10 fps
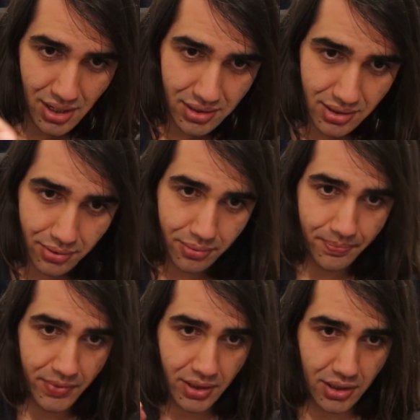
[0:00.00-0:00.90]
So
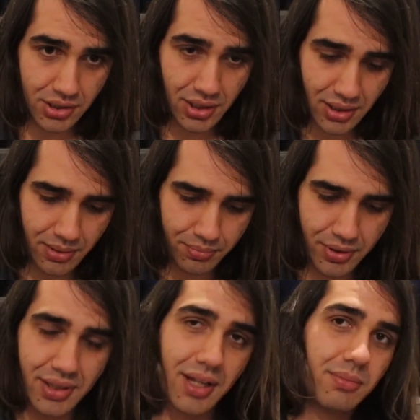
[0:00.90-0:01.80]
the shirt clip
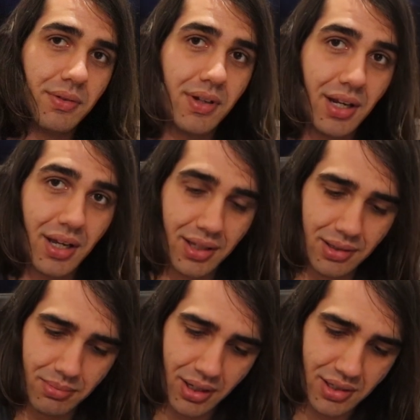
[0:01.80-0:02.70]
will not be very handy
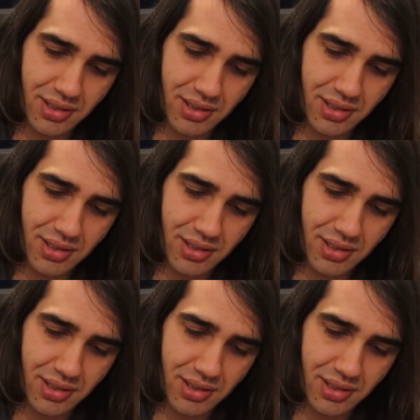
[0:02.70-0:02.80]
because